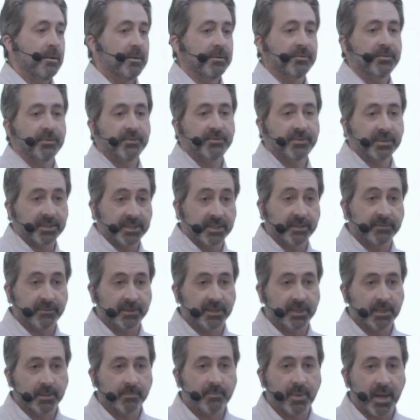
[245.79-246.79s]

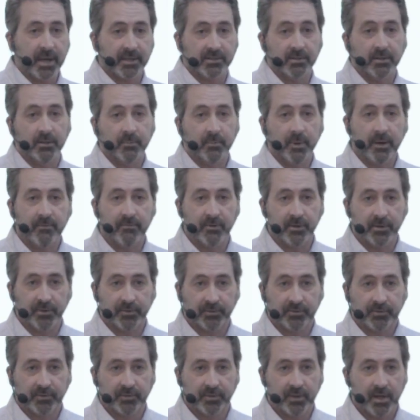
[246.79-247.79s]
significant impacts on
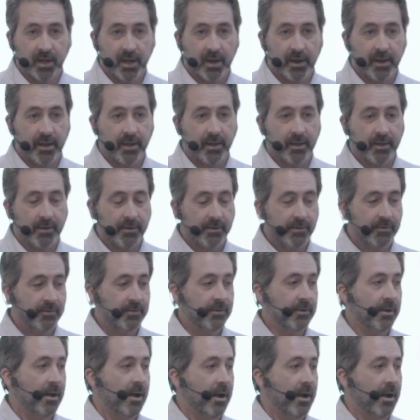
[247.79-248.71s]
rivers and